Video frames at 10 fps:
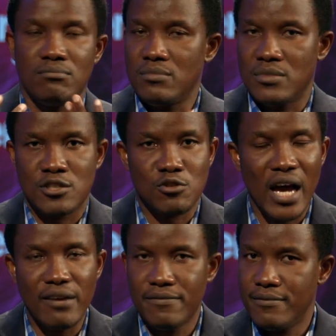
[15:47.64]

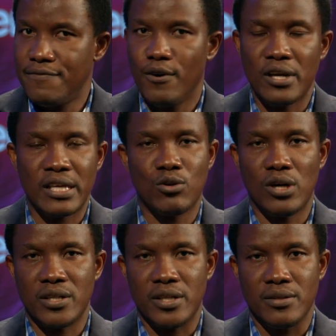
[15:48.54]
strive for
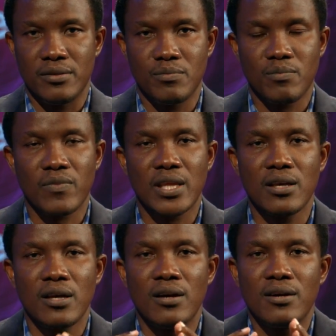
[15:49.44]
equality.
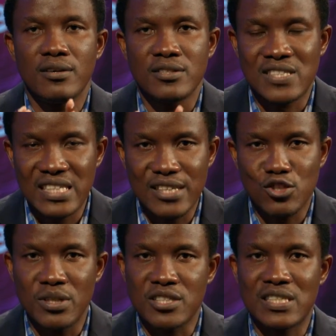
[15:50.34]
Seek to
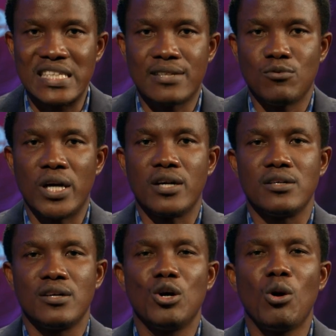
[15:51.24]
be treated well,
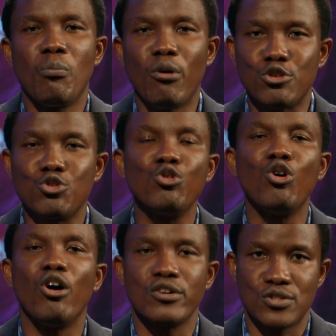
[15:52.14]
but you
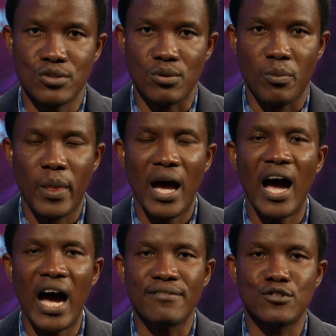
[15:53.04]
also
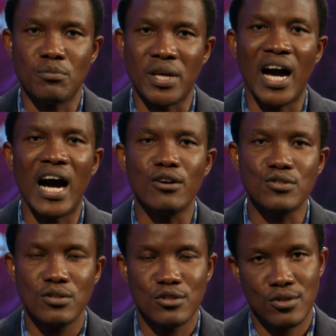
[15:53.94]
have to be out
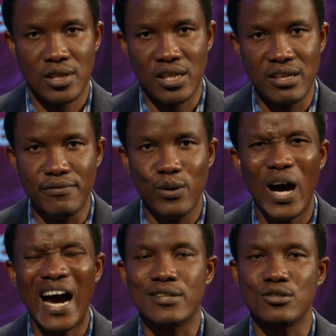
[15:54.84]
to give
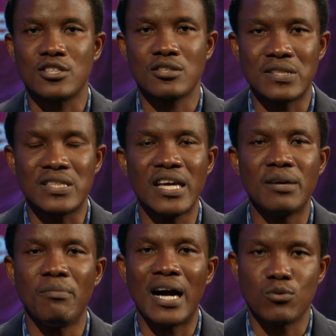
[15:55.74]
and to treat a
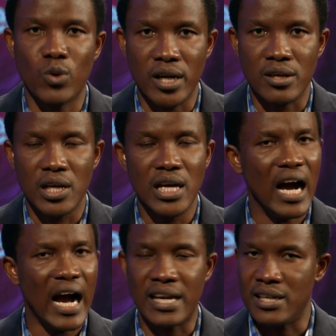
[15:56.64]
man well.
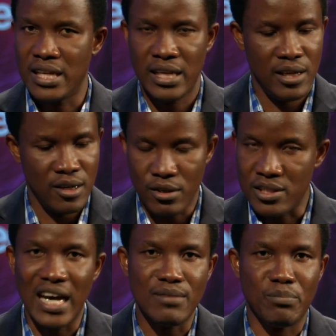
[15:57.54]
And on
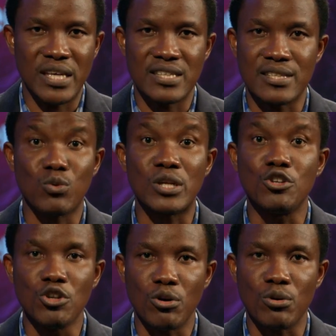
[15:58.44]
that basis, we
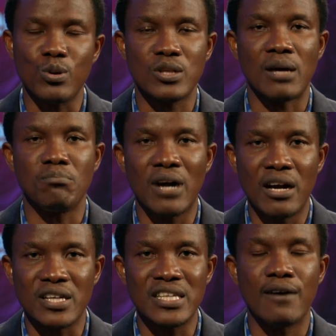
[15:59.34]
know that
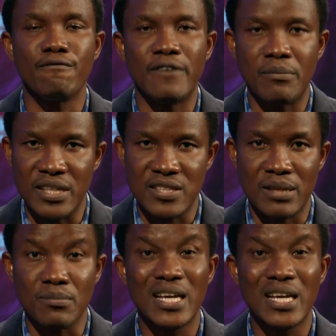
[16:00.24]
marriage and feminism